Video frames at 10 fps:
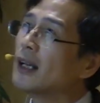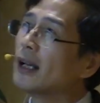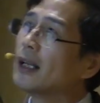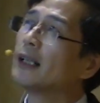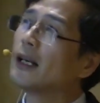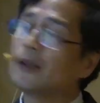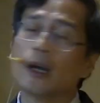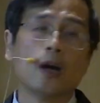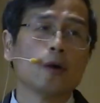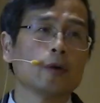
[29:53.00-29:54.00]
And then
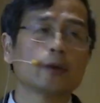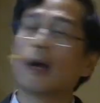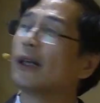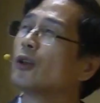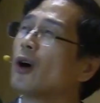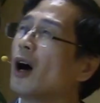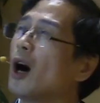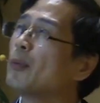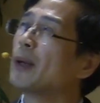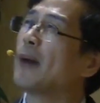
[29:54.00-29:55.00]
we try to
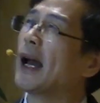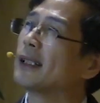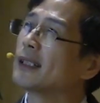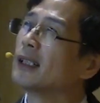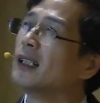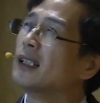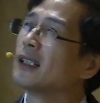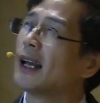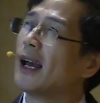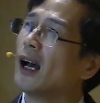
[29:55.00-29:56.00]
optimize
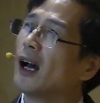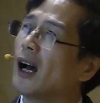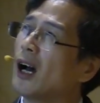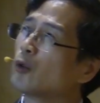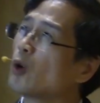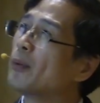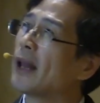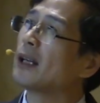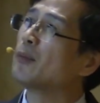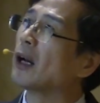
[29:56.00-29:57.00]
the
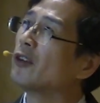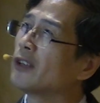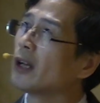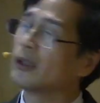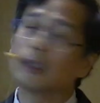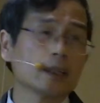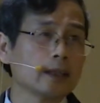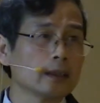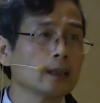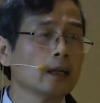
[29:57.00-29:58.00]
droplet
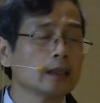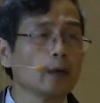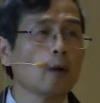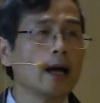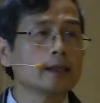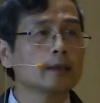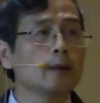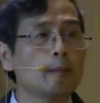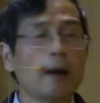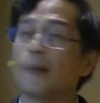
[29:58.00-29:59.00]
microfluidic device
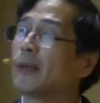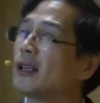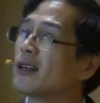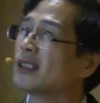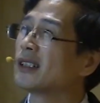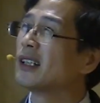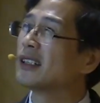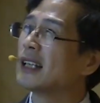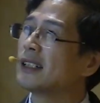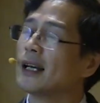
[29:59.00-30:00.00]
parameters,
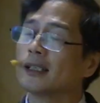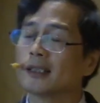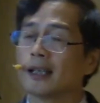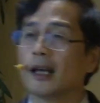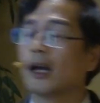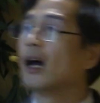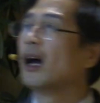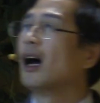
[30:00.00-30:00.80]
such as the